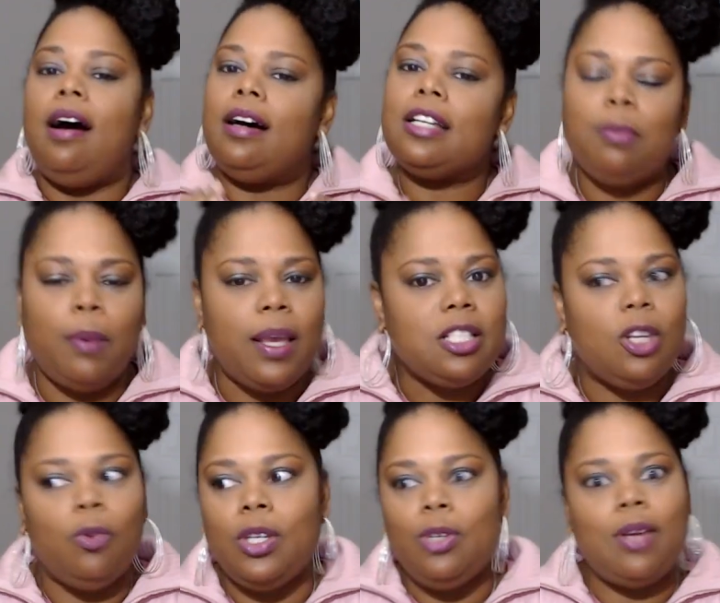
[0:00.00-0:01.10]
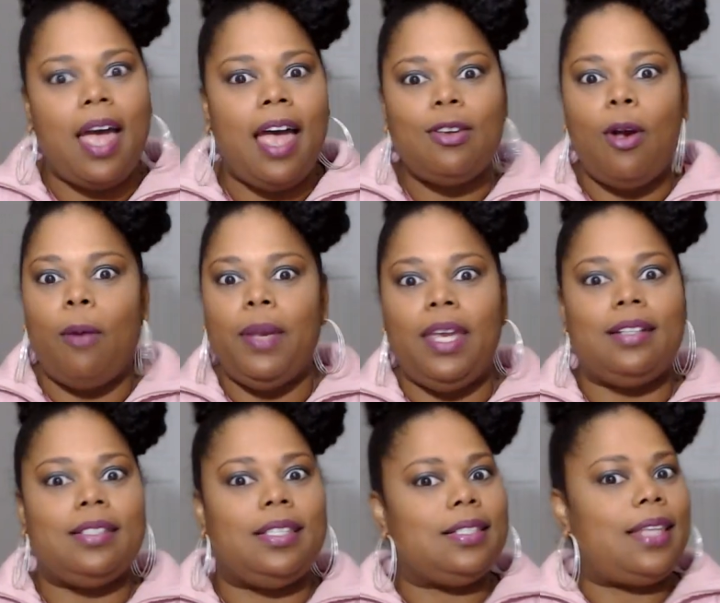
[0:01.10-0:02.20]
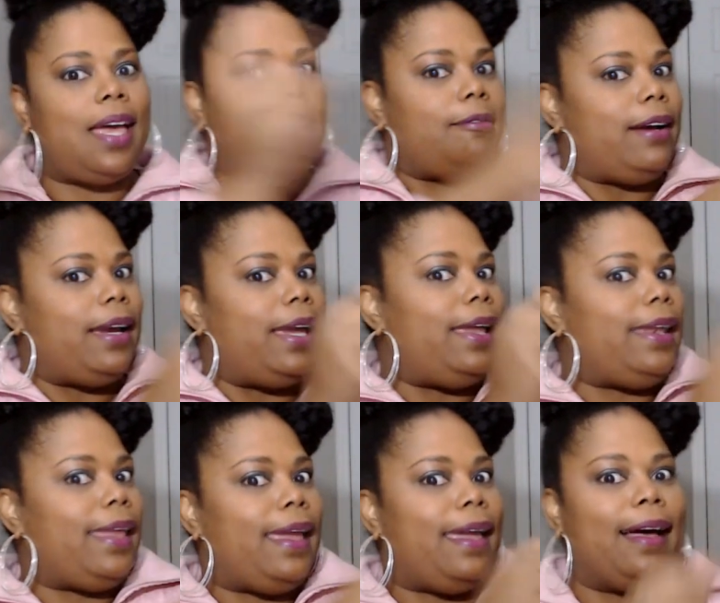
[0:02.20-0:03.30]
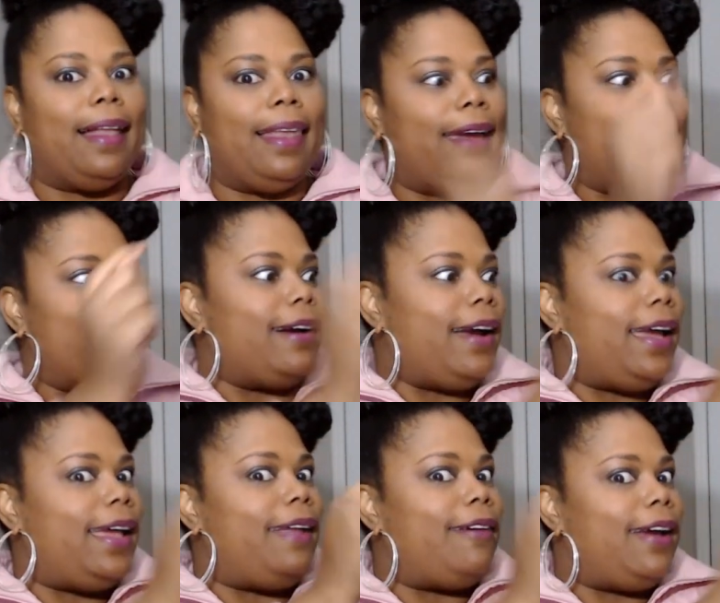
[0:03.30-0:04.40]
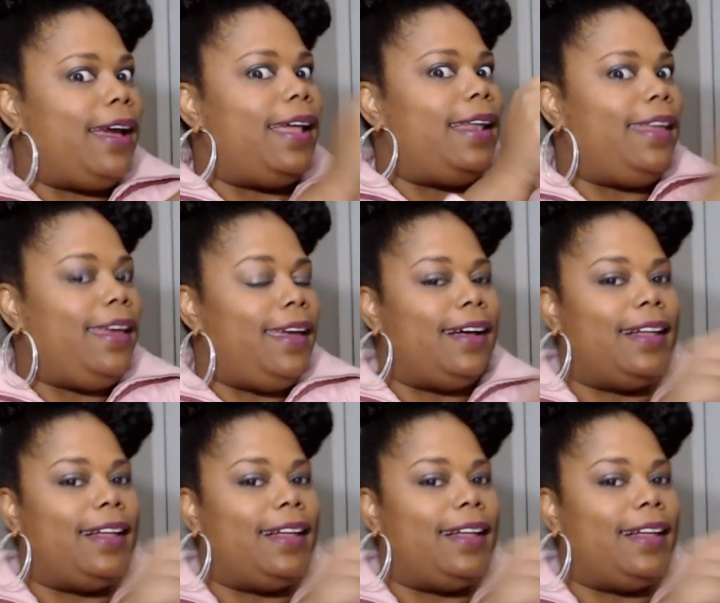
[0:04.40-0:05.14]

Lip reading: Especially when you got your penises like right there, like right there.